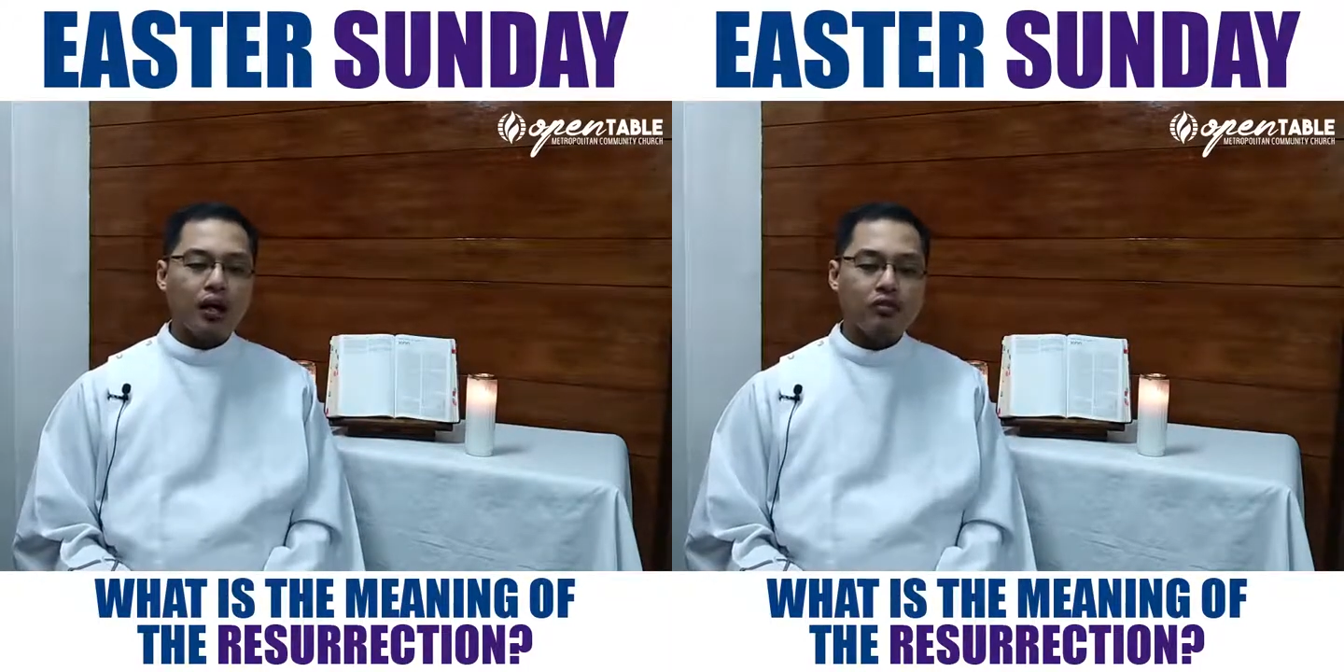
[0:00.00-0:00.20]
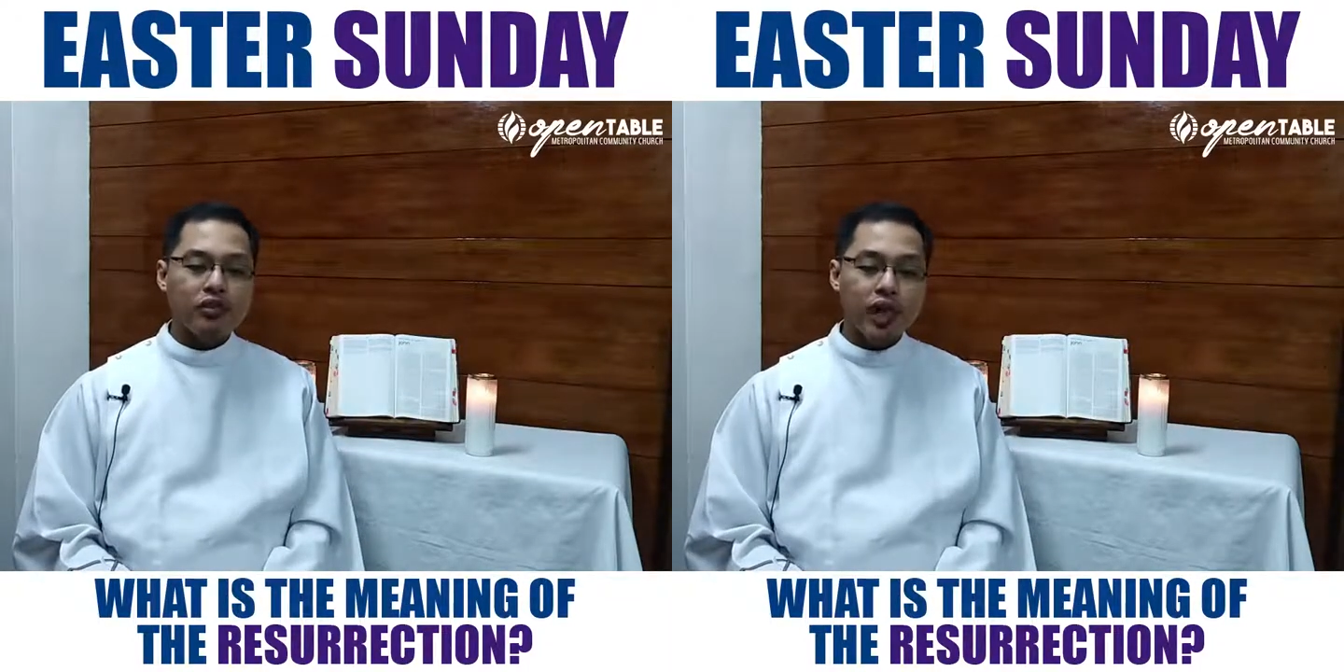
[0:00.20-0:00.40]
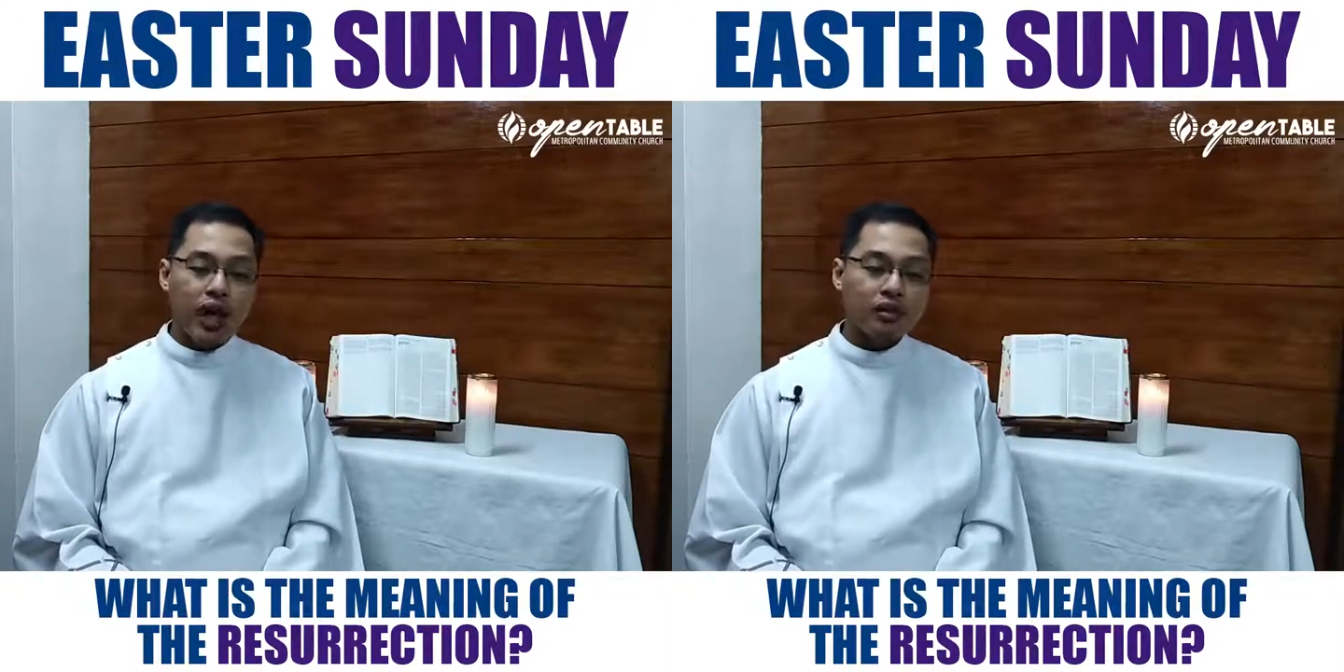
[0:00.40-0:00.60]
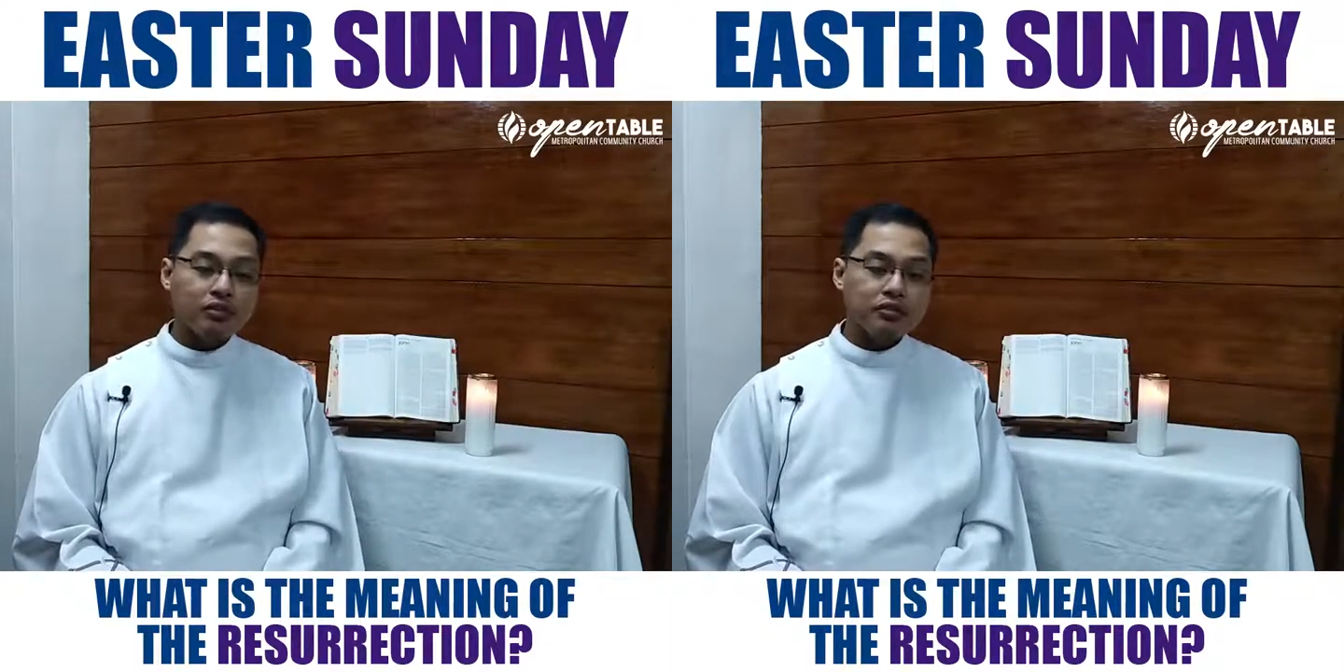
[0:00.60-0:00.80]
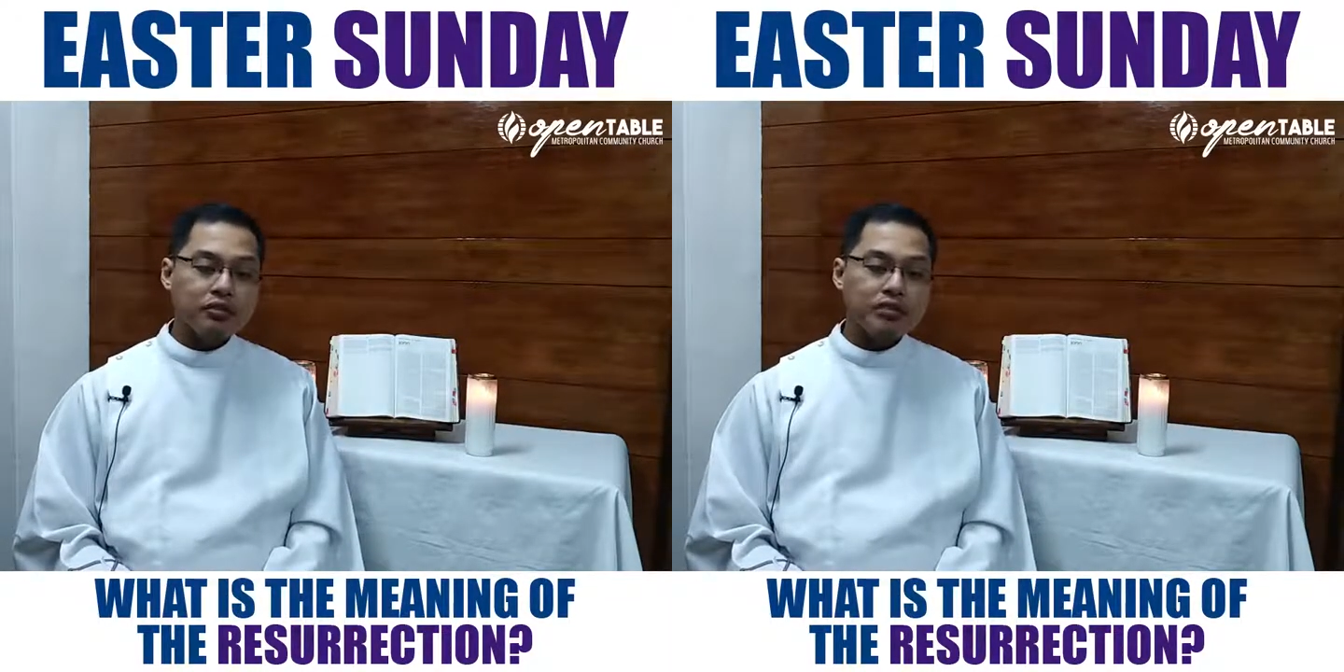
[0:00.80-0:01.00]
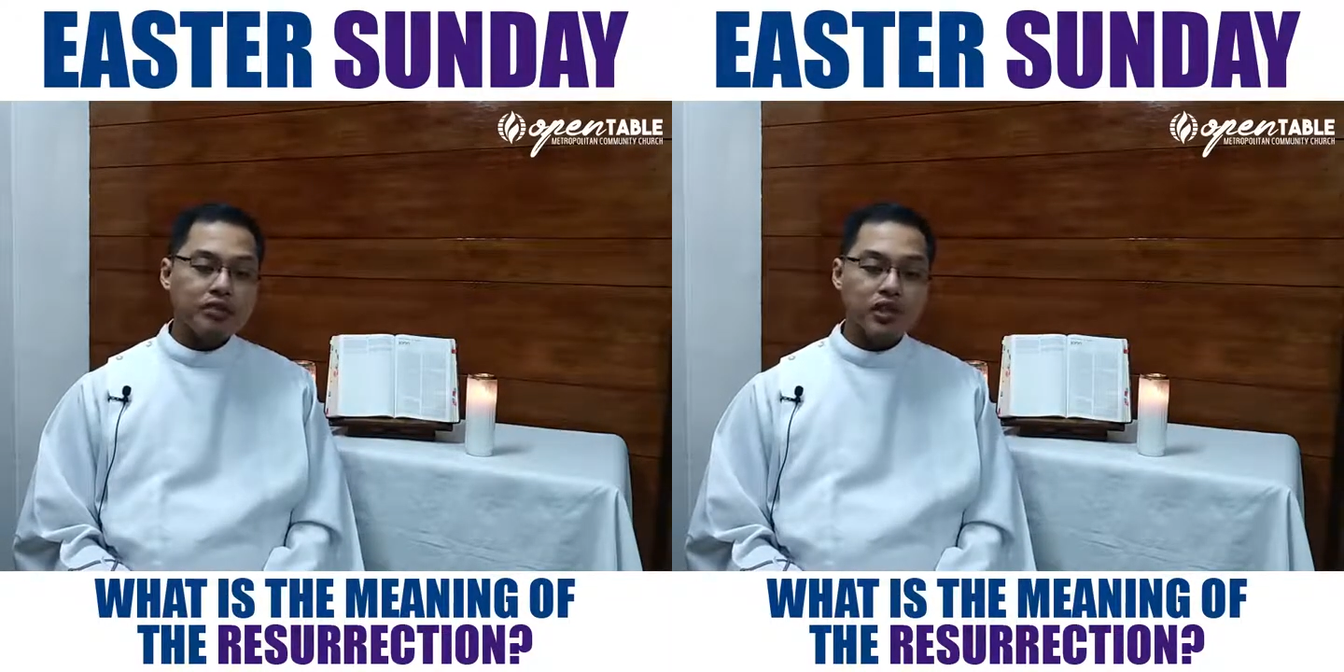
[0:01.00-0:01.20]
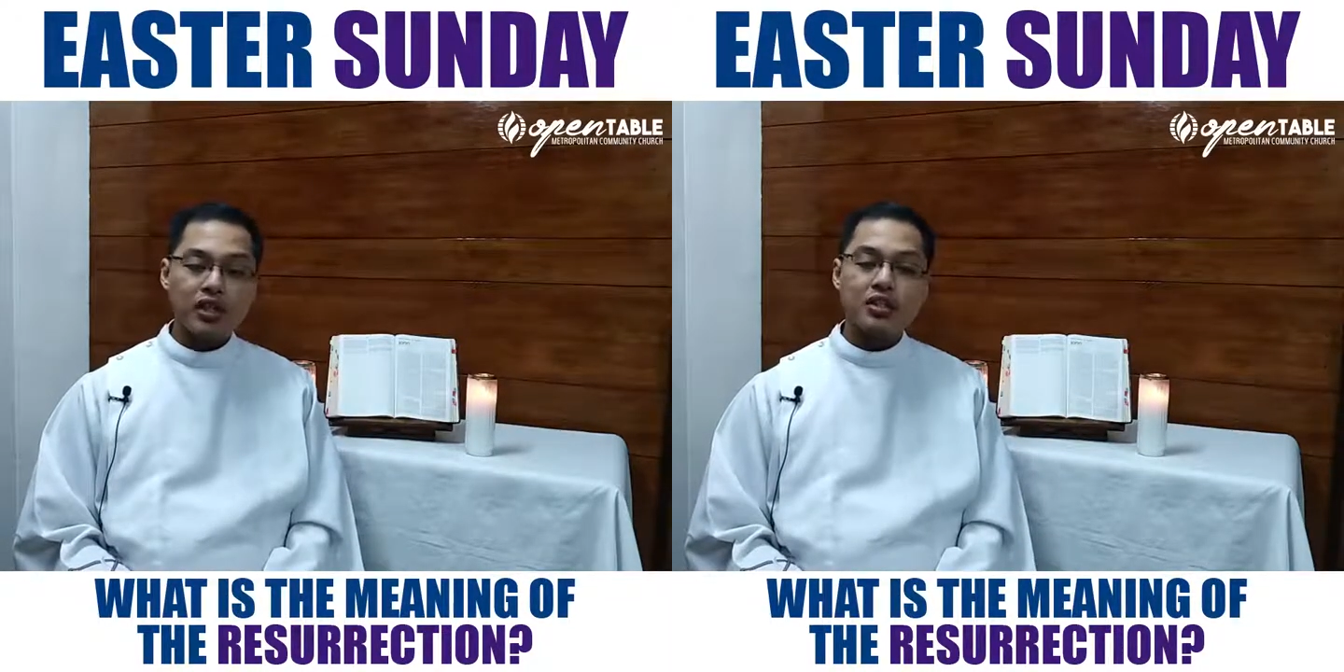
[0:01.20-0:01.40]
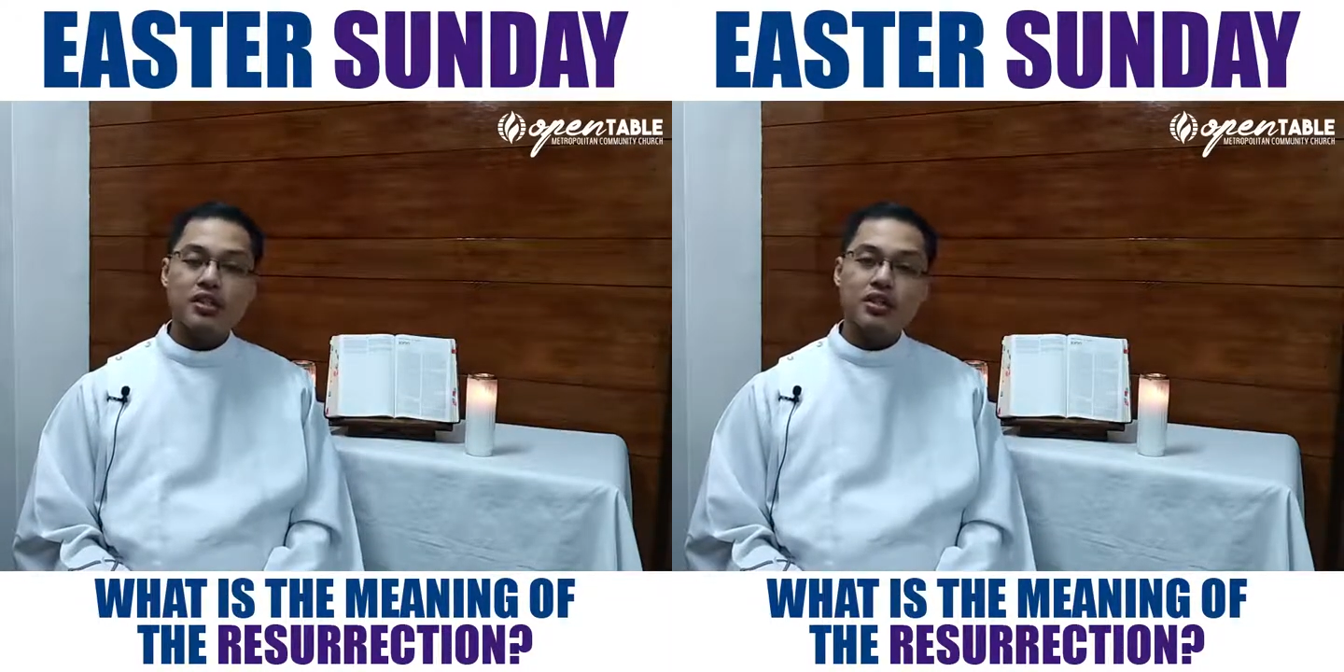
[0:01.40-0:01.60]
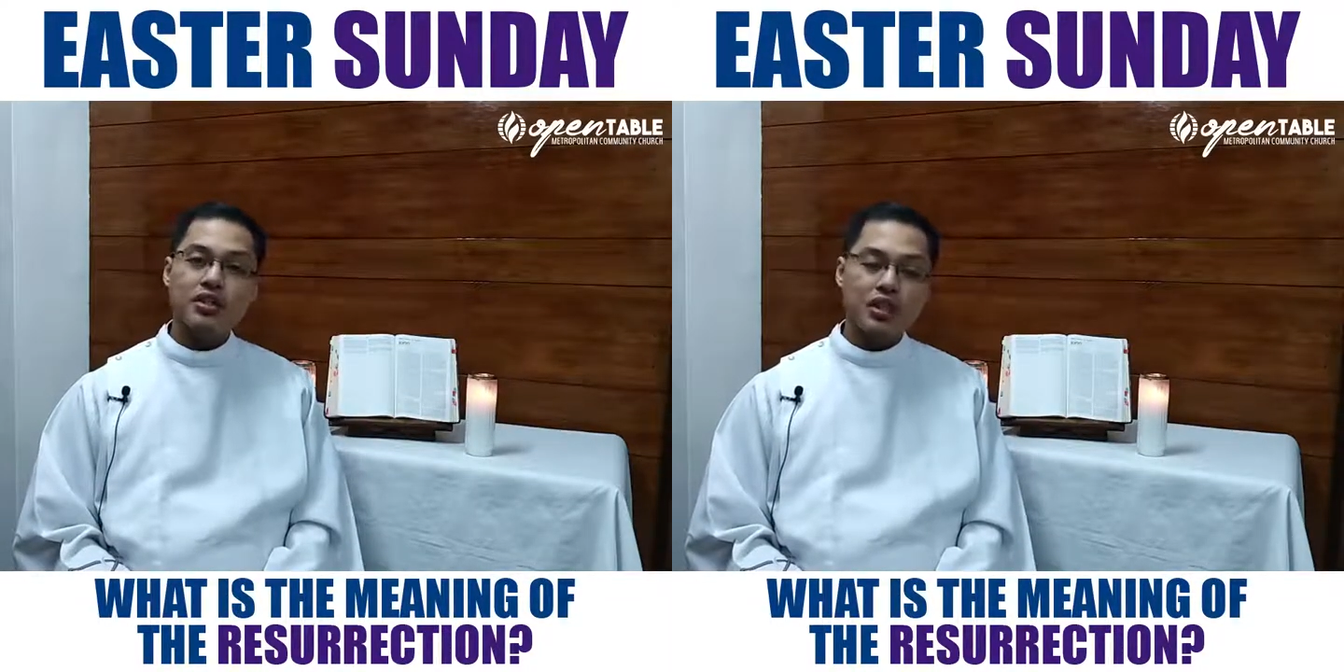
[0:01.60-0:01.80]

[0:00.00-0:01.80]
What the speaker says: of love, justice,